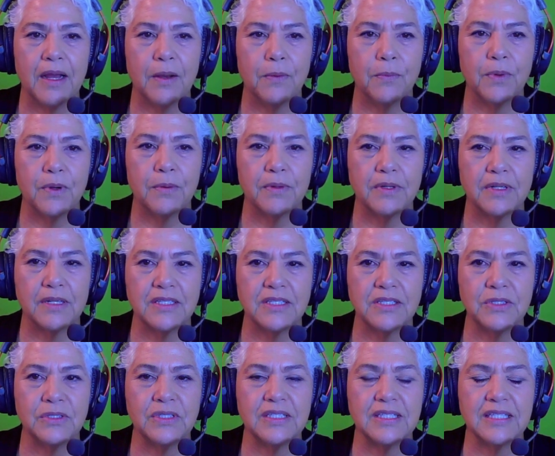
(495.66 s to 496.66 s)
where
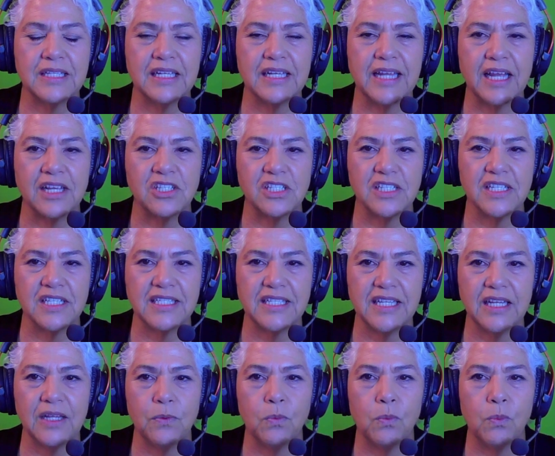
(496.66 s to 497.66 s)
students can actually
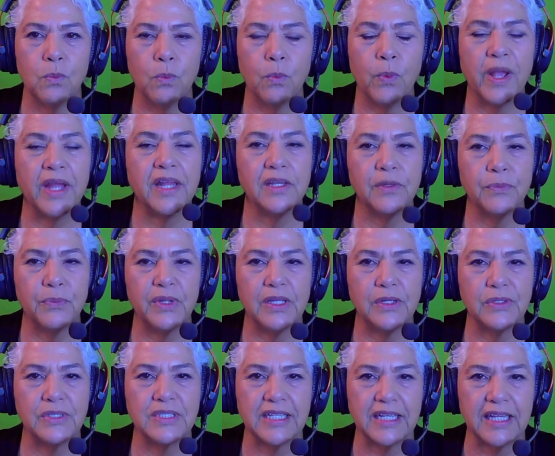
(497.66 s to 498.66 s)
see when we
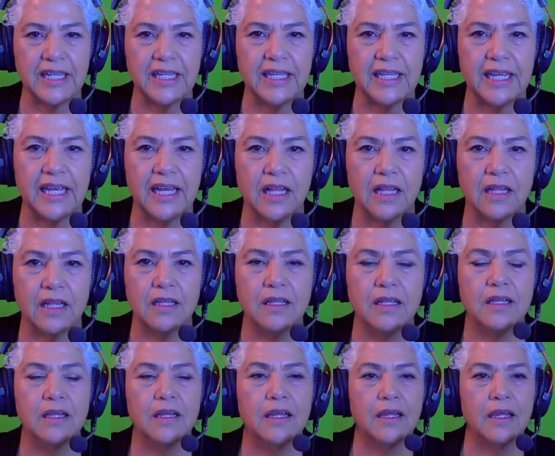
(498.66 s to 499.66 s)
use a EL
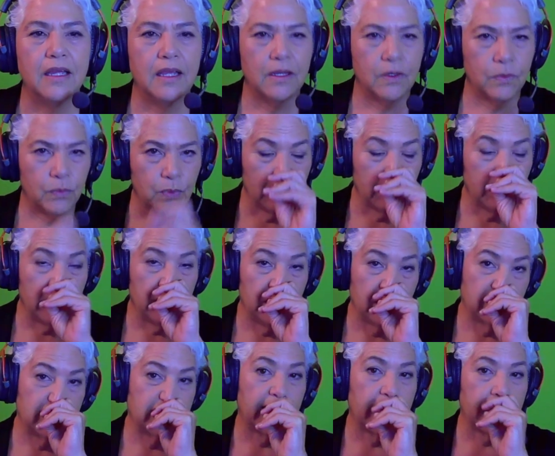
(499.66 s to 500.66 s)
and when we
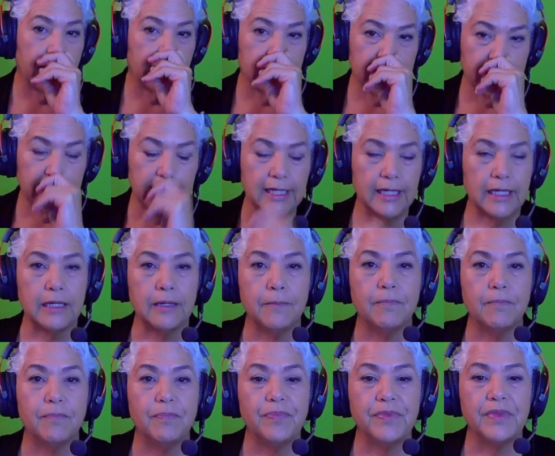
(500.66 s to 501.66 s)
use a LE.
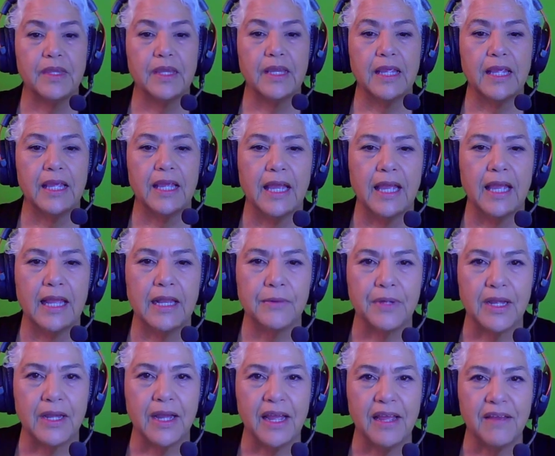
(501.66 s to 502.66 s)

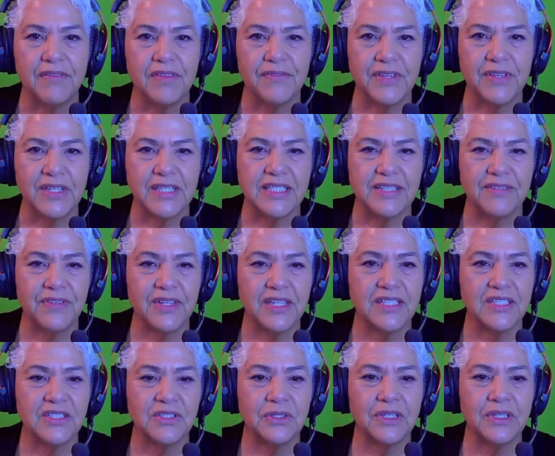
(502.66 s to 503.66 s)
Anyway, I have the VCV
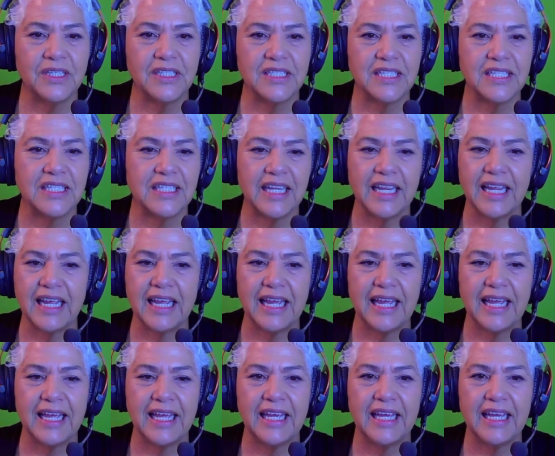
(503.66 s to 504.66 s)
sort
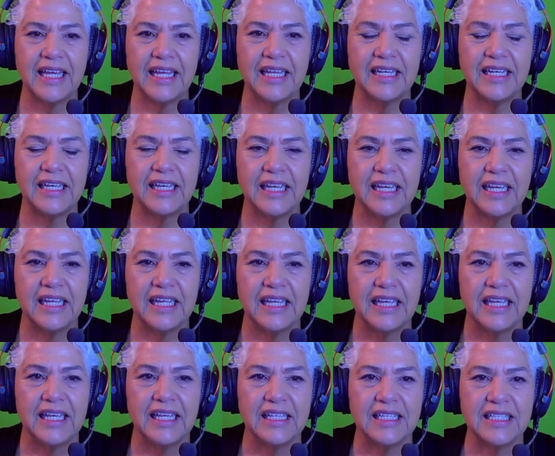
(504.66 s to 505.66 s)
and
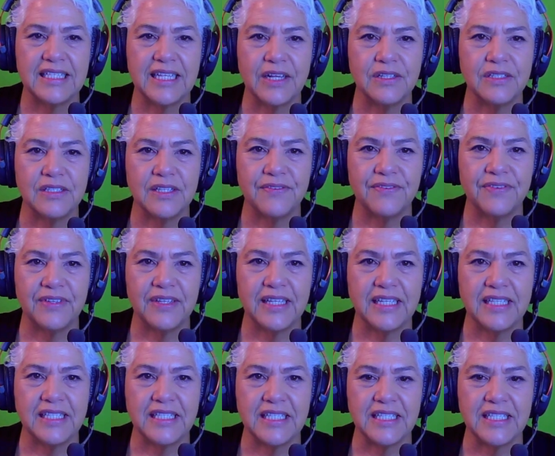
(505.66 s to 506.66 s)
the sounds of
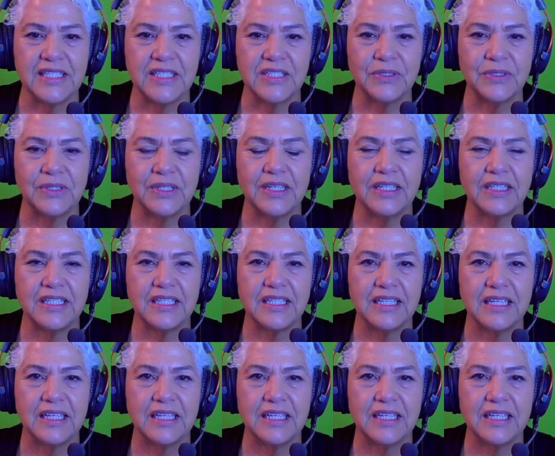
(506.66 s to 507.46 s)
ED sort